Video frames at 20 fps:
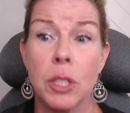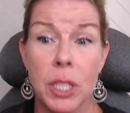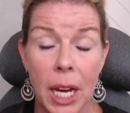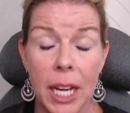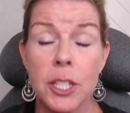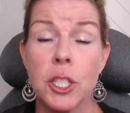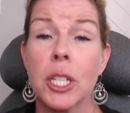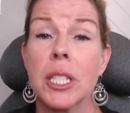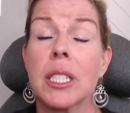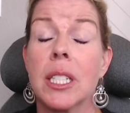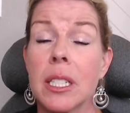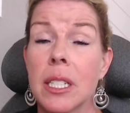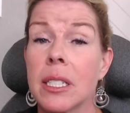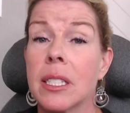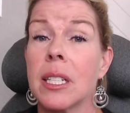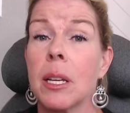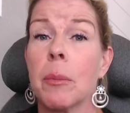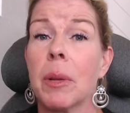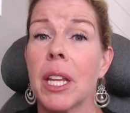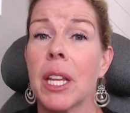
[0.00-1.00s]
digest and
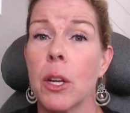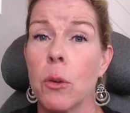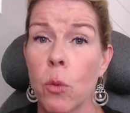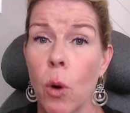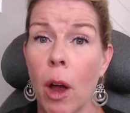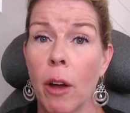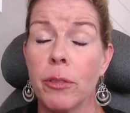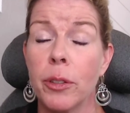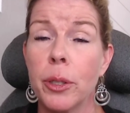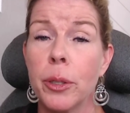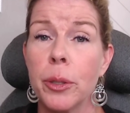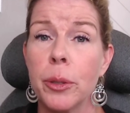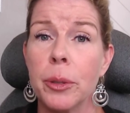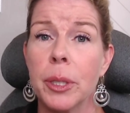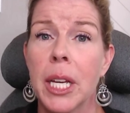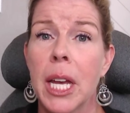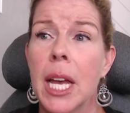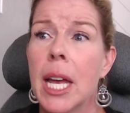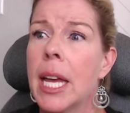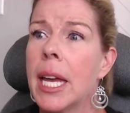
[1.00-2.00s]
assimilate raw
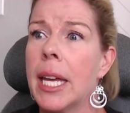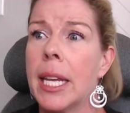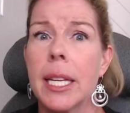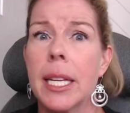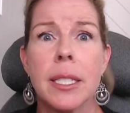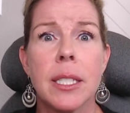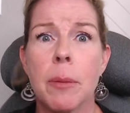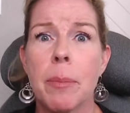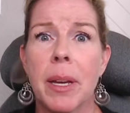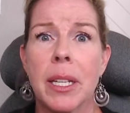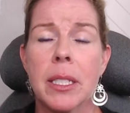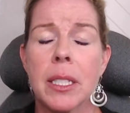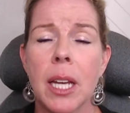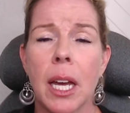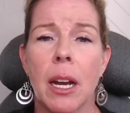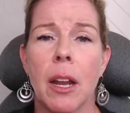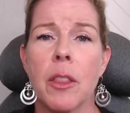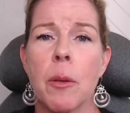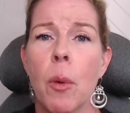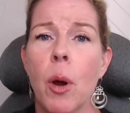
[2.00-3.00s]
food. It is the best
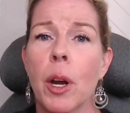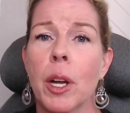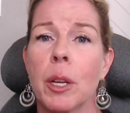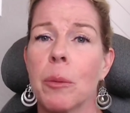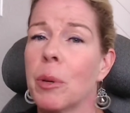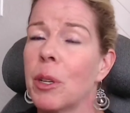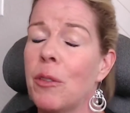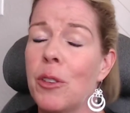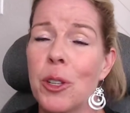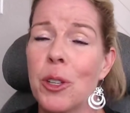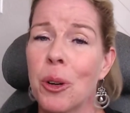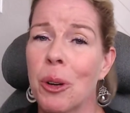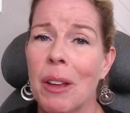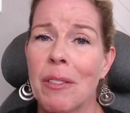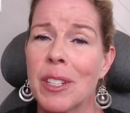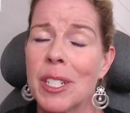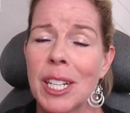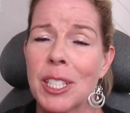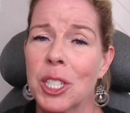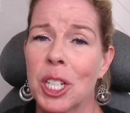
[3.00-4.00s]
diet on the market, but if you don't have
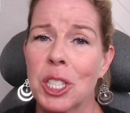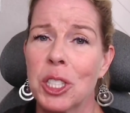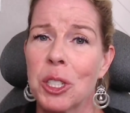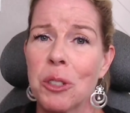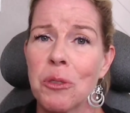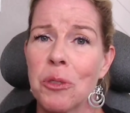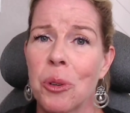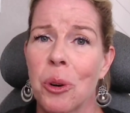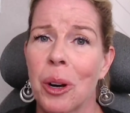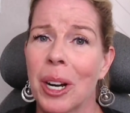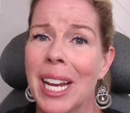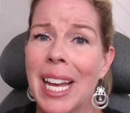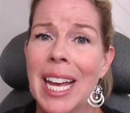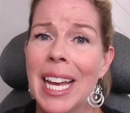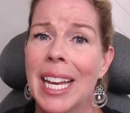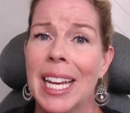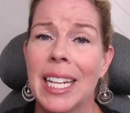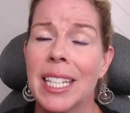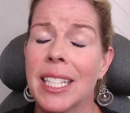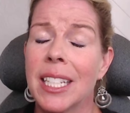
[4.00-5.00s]
the digestion for it,
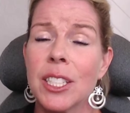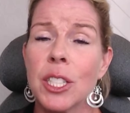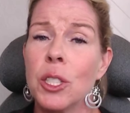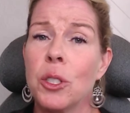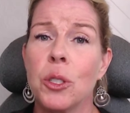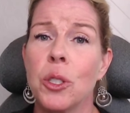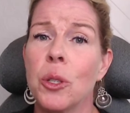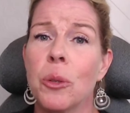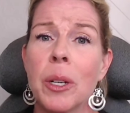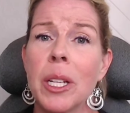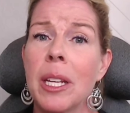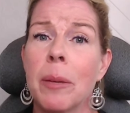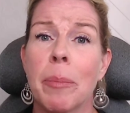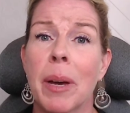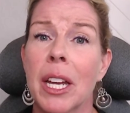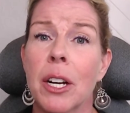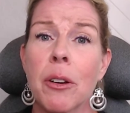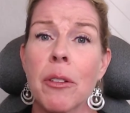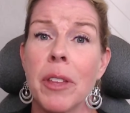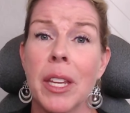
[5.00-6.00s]
it doesn't do you any
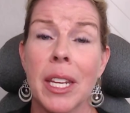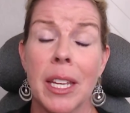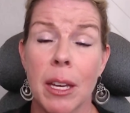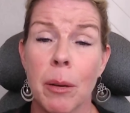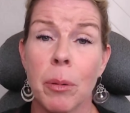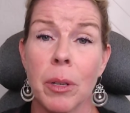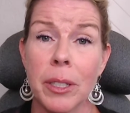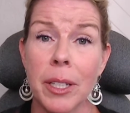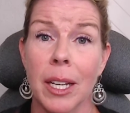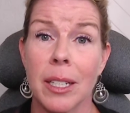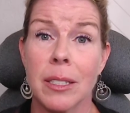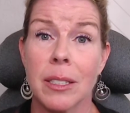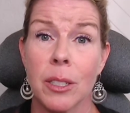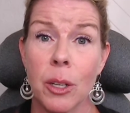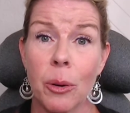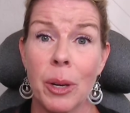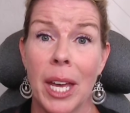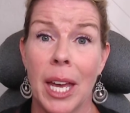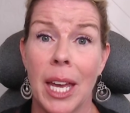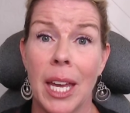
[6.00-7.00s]
better than kibble does,
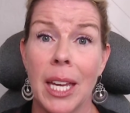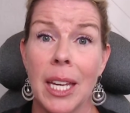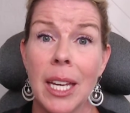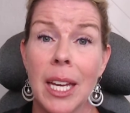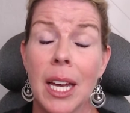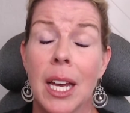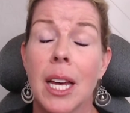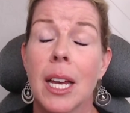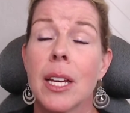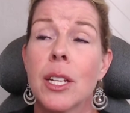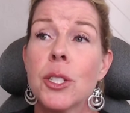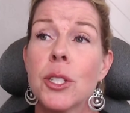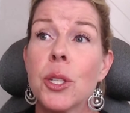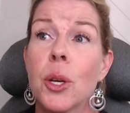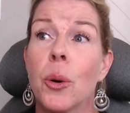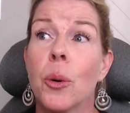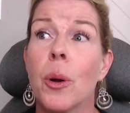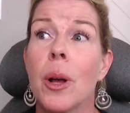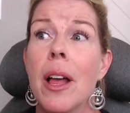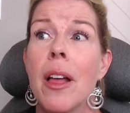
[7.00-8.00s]
okay?
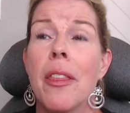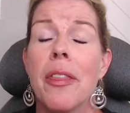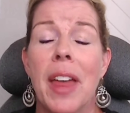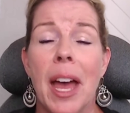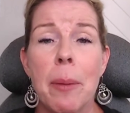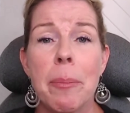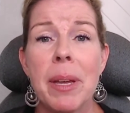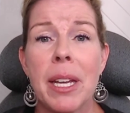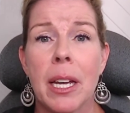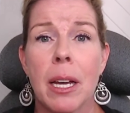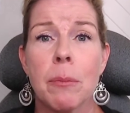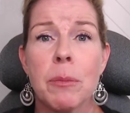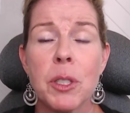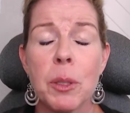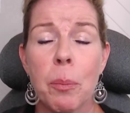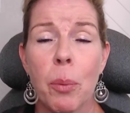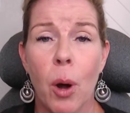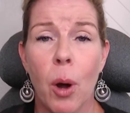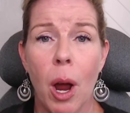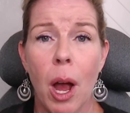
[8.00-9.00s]
So that becomes a
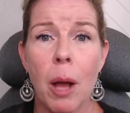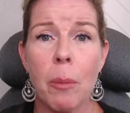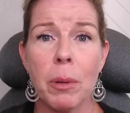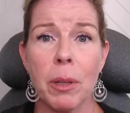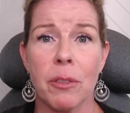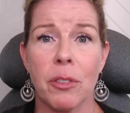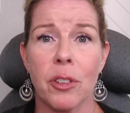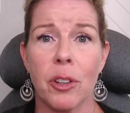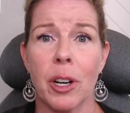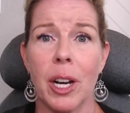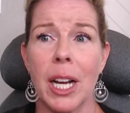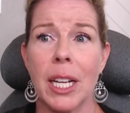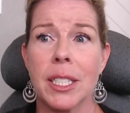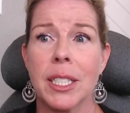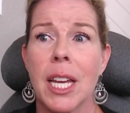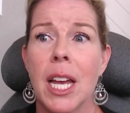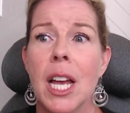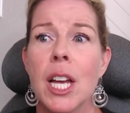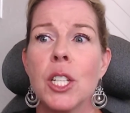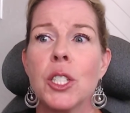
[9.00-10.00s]
problem for us.
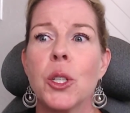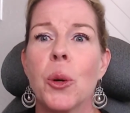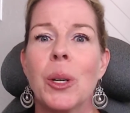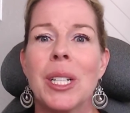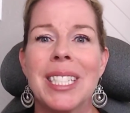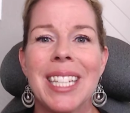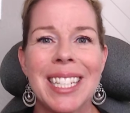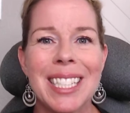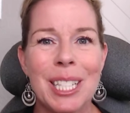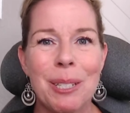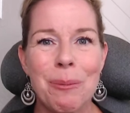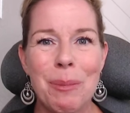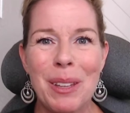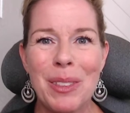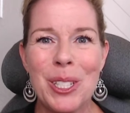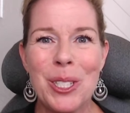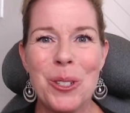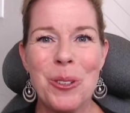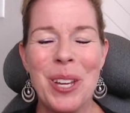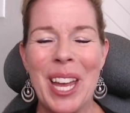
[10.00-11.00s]
So it doesn't mean
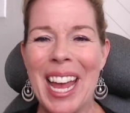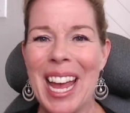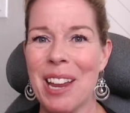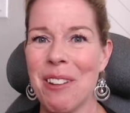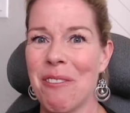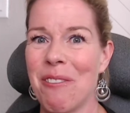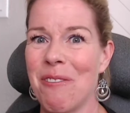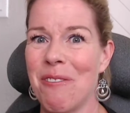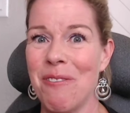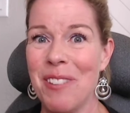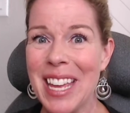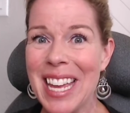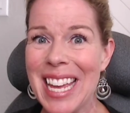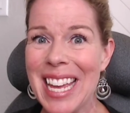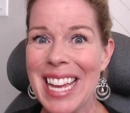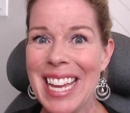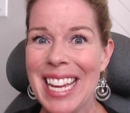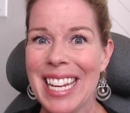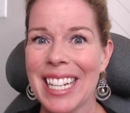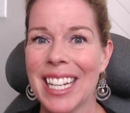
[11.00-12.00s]
that you can't
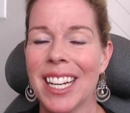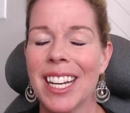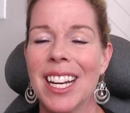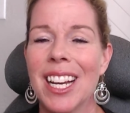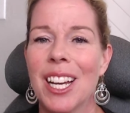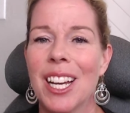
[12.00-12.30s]
feed